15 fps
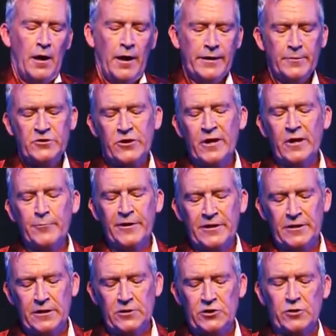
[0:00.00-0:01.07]
And I'm trying to
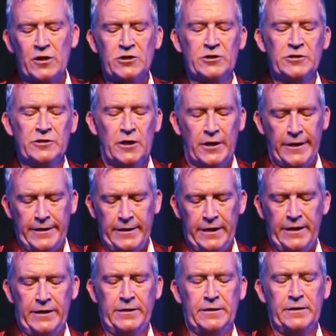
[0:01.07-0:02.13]
read the instructions on it,
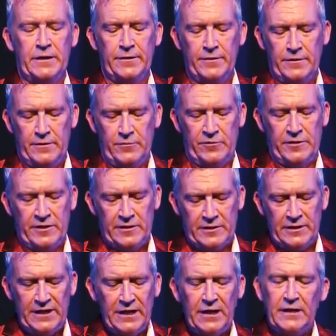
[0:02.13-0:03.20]
and there's this
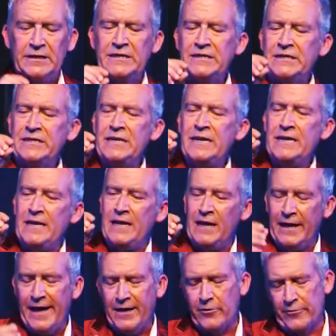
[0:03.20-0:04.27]
little teeny
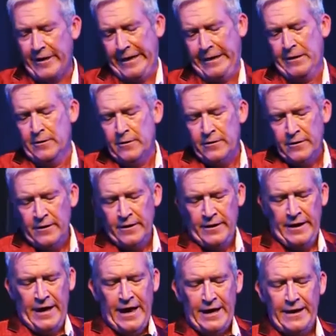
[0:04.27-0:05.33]
lettering,
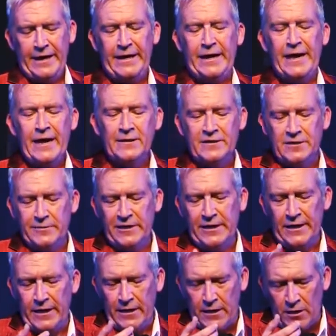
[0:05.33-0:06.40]
and I can't seem to
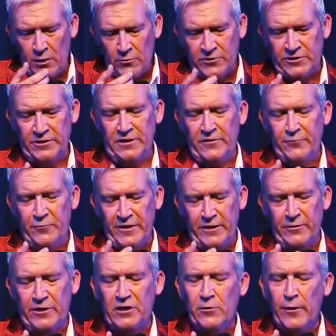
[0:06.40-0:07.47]
get it close enough
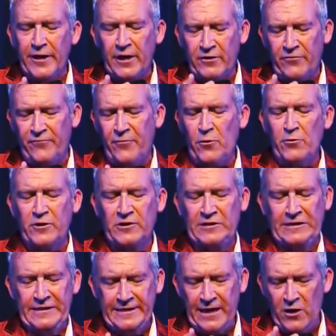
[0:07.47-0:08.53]
without it going out of focus,
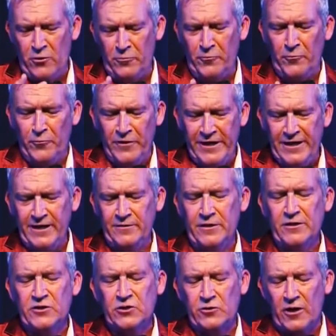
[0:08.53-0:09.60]
and now reading
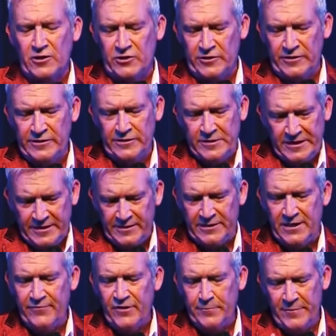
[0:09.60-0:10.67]
the instructions is
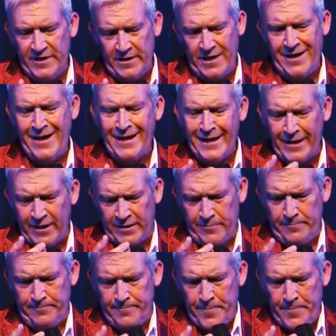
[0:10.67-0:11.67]
giving me a headache.